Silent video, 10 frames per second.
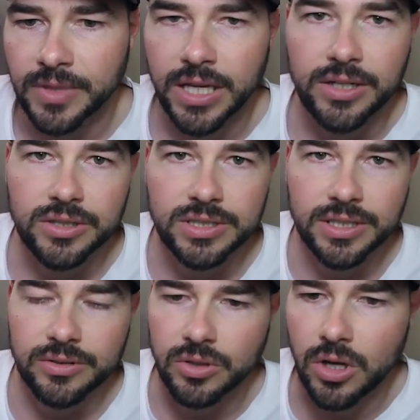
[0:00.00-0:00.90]
And you can see
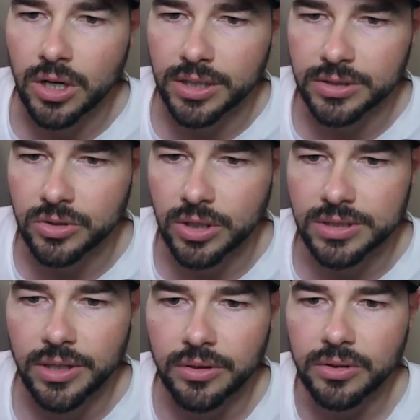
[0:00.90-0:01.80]
they're logging
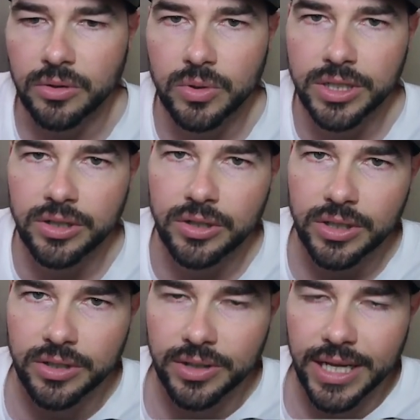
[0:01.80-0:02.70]
trucks. Now the third one here, you
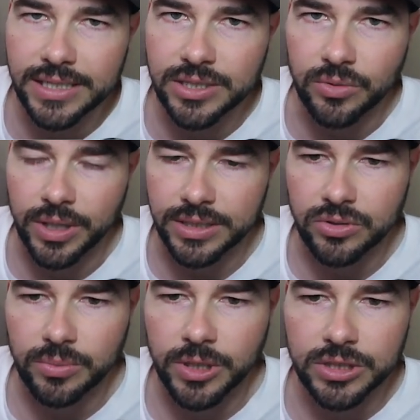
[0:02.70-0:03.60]
can hear an engine running,
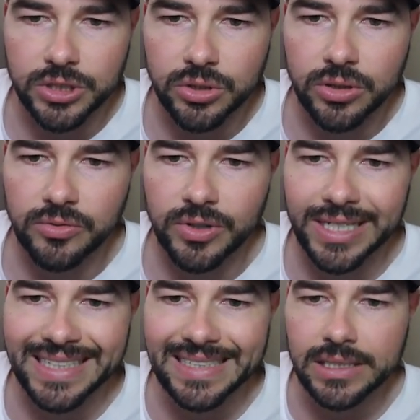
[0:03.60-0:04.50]
so I'm not sure if it
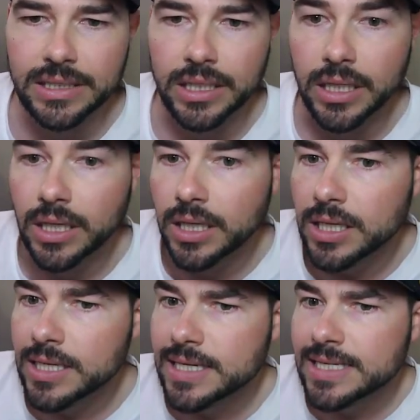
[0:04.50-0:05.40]
is
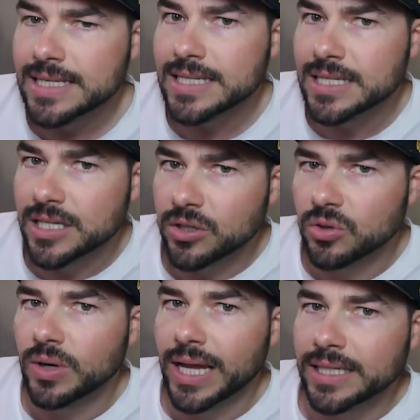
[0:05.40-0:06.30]

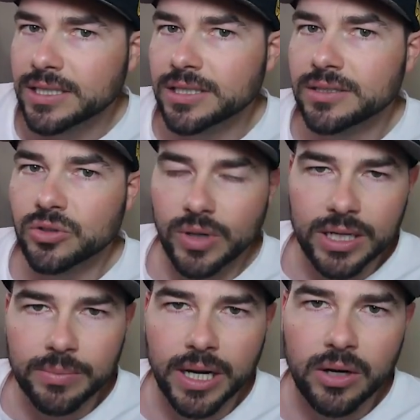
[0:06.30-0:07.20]
still engine
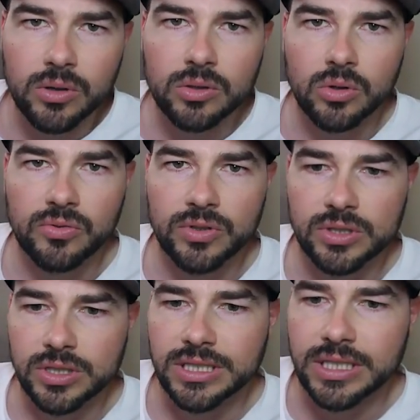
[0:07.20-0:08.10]
direct power or if
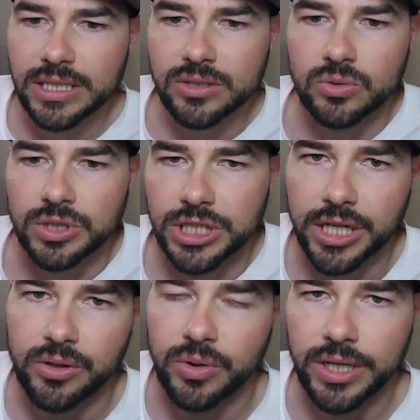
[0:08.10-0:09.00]
it's a diesel
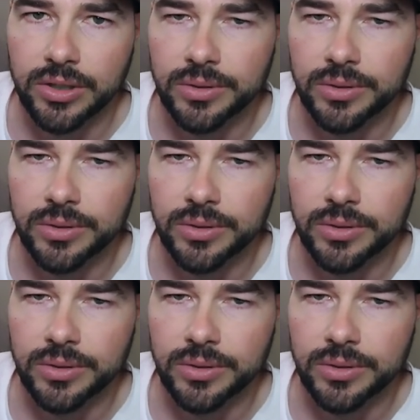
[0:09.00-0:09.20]
generator.